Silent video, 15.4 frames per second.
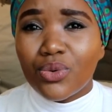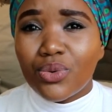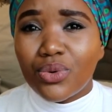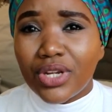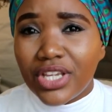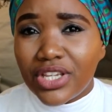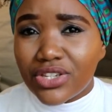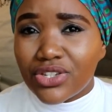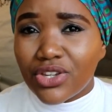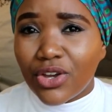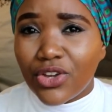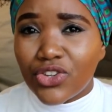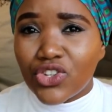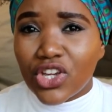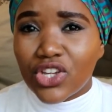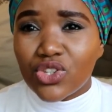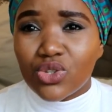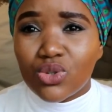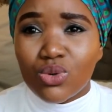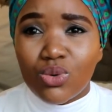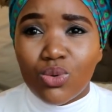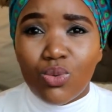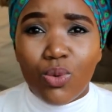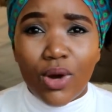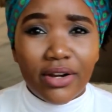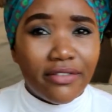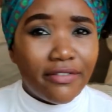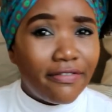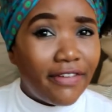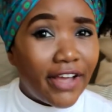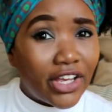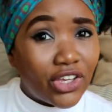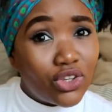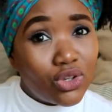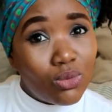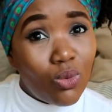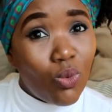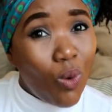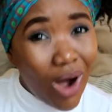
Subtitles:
research as to what vacuum